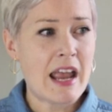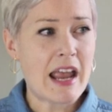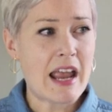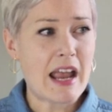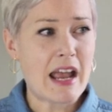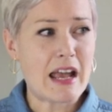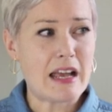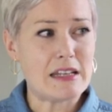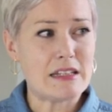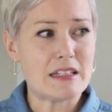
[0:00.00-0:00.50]

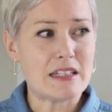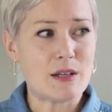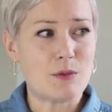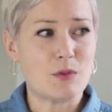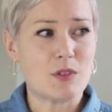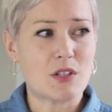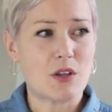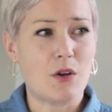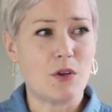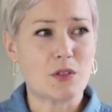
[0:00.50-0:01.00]
and it
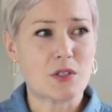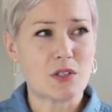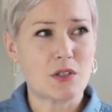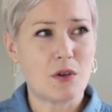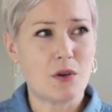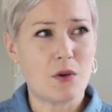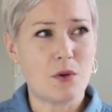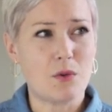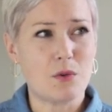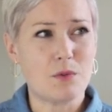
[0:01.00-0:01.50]
was
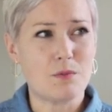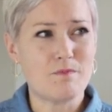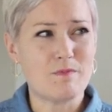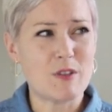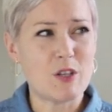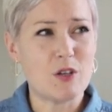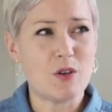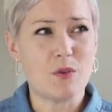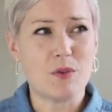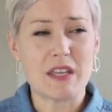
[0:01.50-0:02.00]
also,
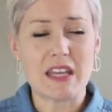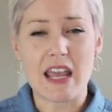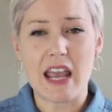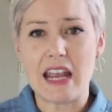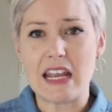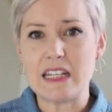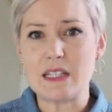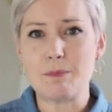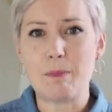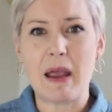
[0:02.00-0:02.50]
you know, the
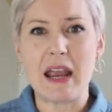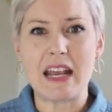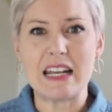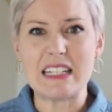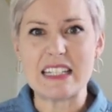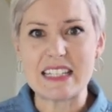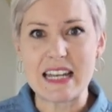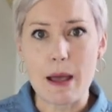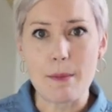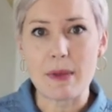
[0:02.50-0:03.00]
AIDS
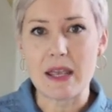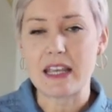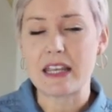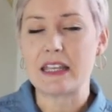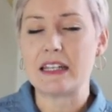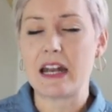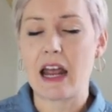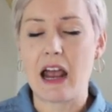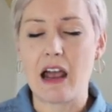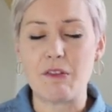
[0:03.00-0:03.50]
pandemic
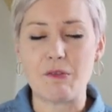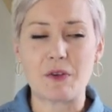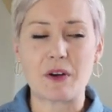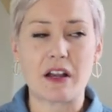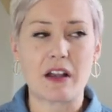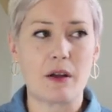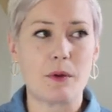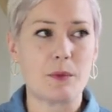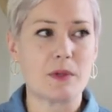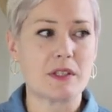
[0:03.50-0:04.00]
in
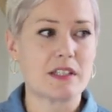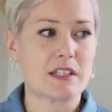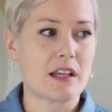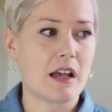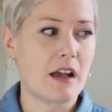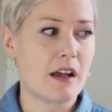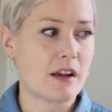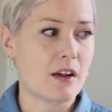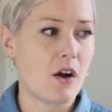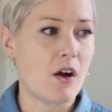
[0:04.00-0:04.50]
Africa was
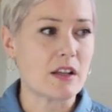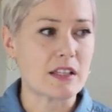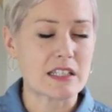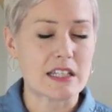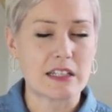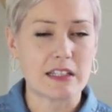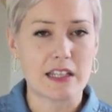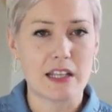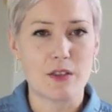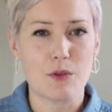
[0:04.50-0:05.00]
uh,
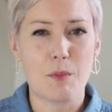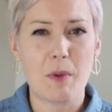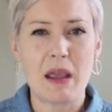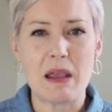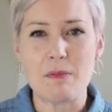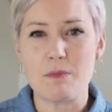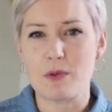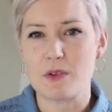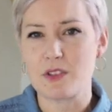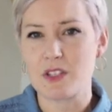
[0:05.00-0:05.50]
constantly in the
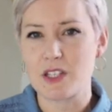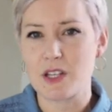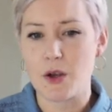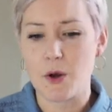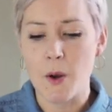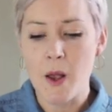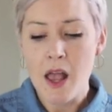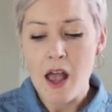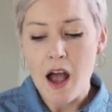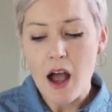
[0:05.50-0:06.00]
paper,
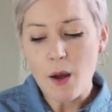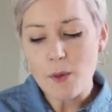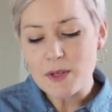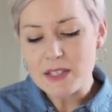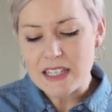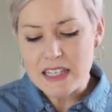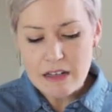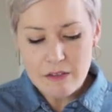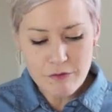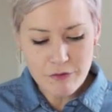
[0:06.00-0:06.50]
so I
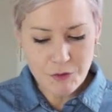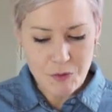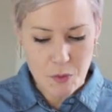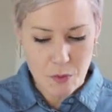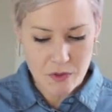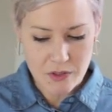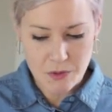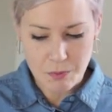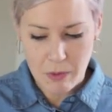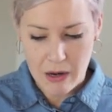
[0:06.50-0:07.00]
was
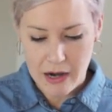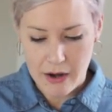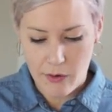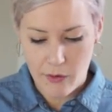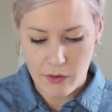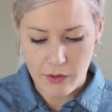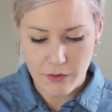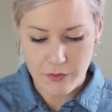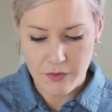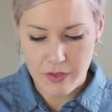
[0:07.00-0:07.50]
influenced by
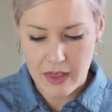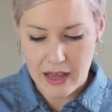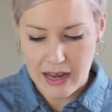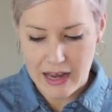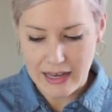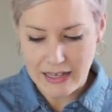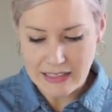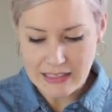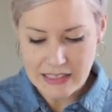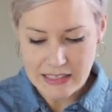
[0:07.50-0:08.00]
all of
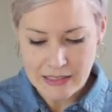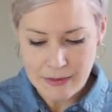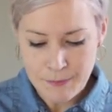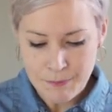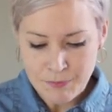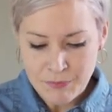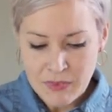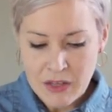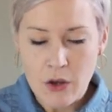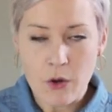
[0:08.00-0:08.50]
that.
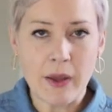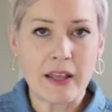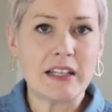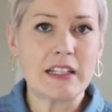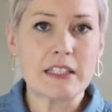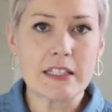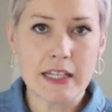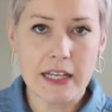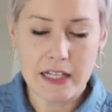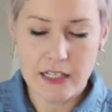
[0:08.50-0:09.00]
Okay,
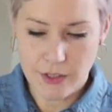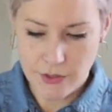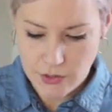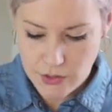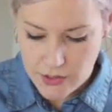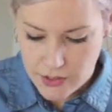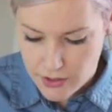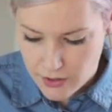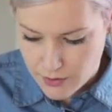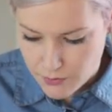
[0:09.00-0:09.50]
let's get into
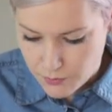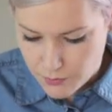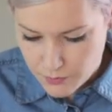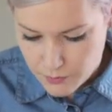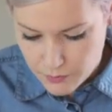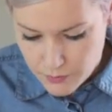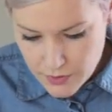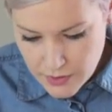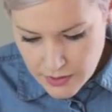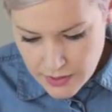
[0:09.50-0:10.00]
the art.
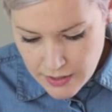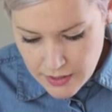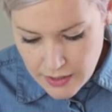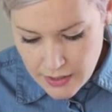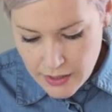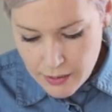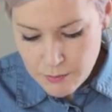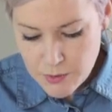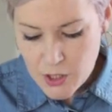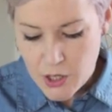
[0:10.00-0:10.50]

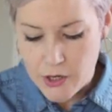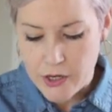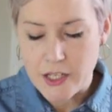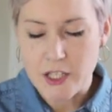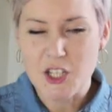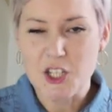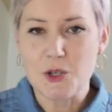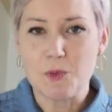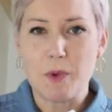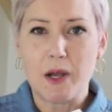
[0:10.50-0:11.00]
I'm
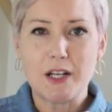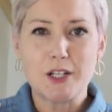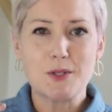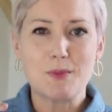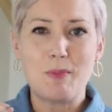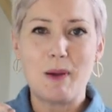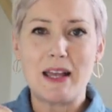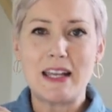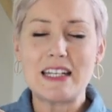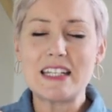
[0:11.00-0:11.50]
talking too
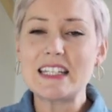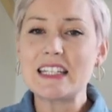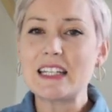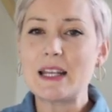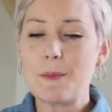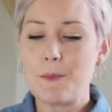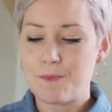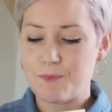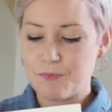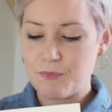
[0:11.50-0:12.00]
much, but
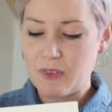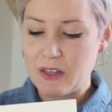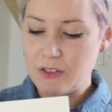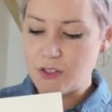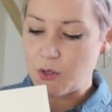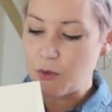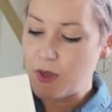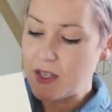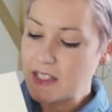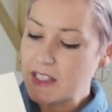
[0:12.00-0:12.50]

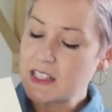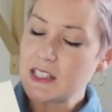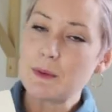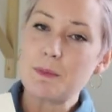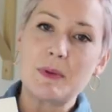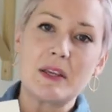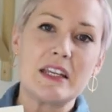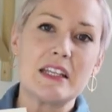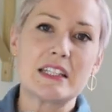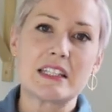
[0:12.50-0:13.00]
so this is a
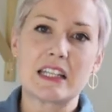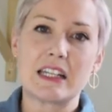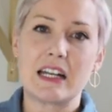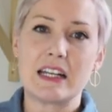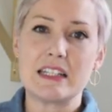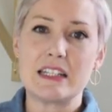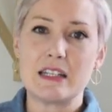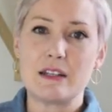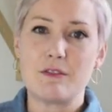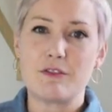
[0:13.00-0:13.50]
piece that
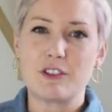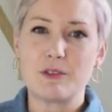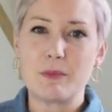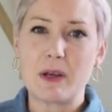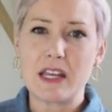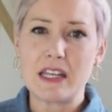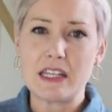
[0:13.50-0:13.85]
I did for my